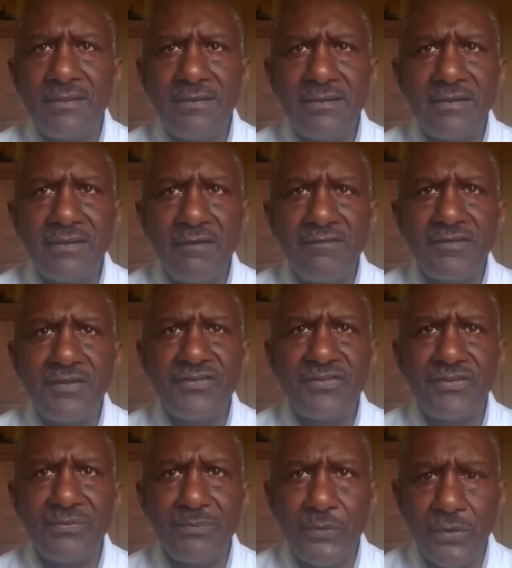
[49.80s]
Good
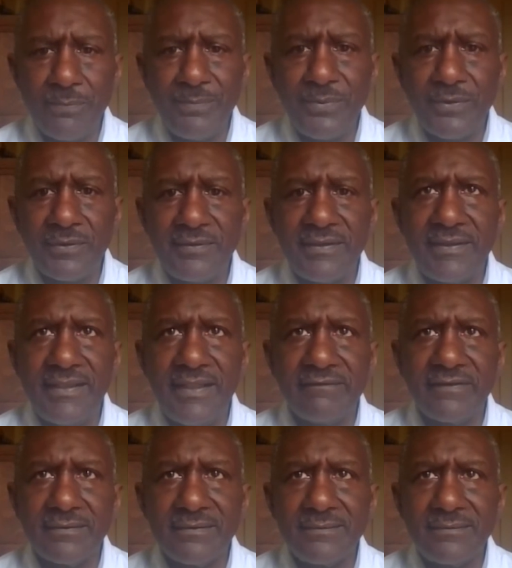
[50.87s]
governance is more important than
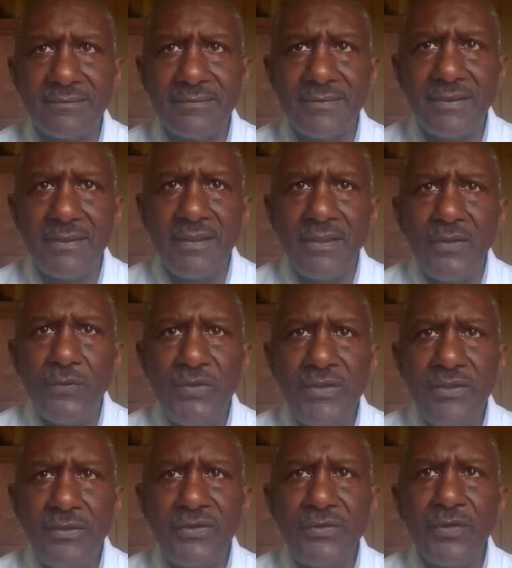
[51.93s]
ever.
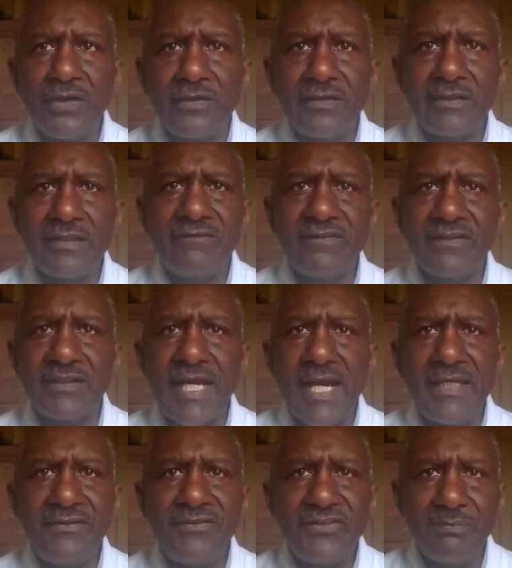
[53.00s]
We know you are looking for
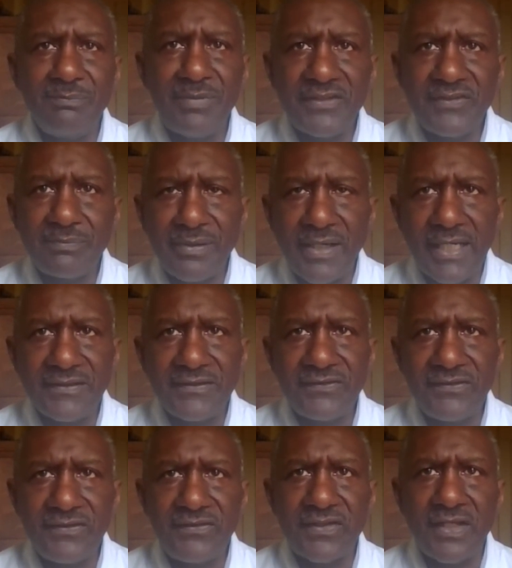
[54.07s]
guidance and best
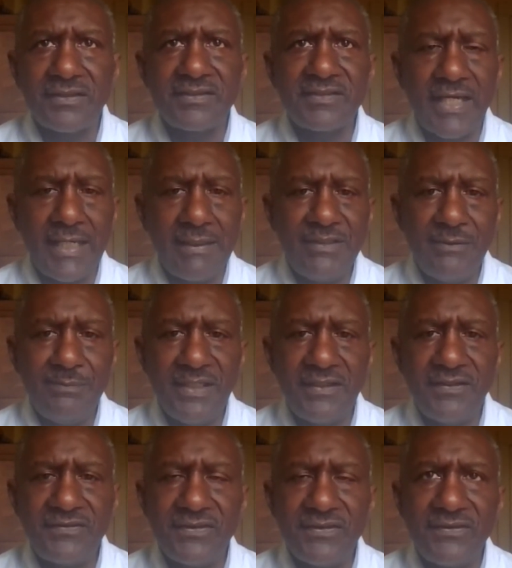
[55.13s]
practices on a timely
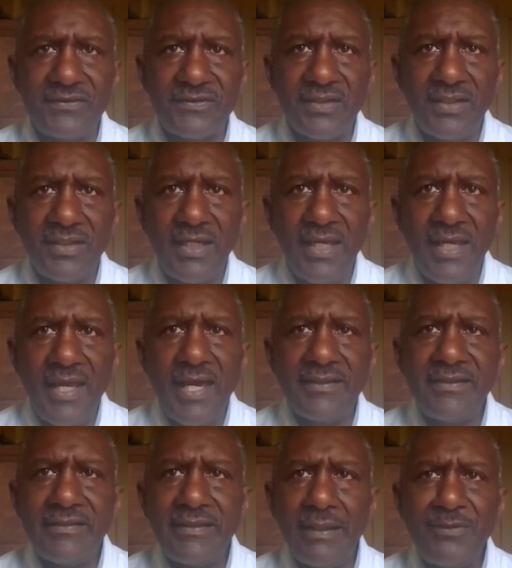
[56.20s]
basis.
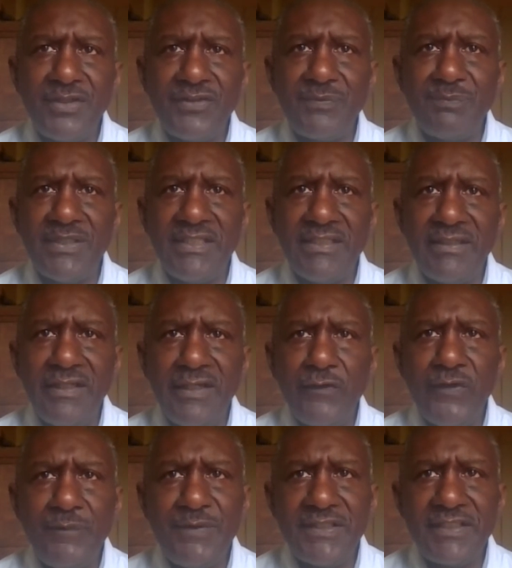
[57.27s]
At the WASB,
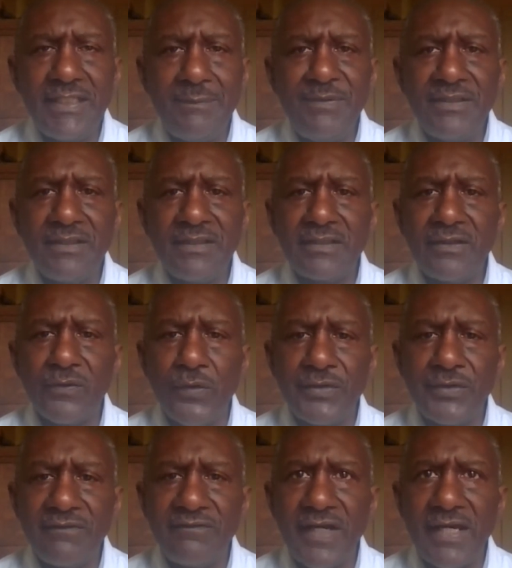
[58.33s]
we've been keeping a
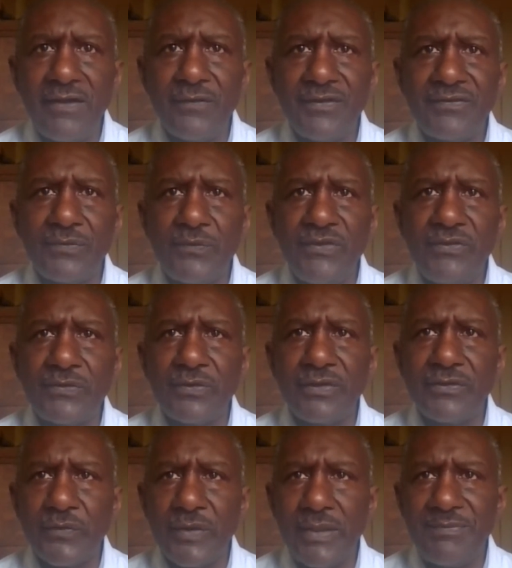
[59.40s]
coronavirus
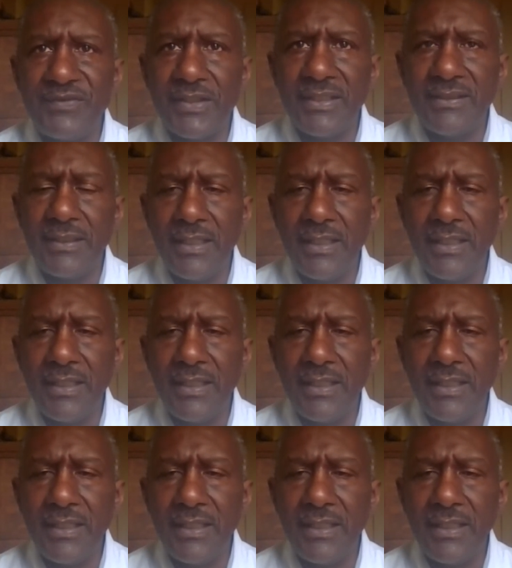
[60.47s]
resource website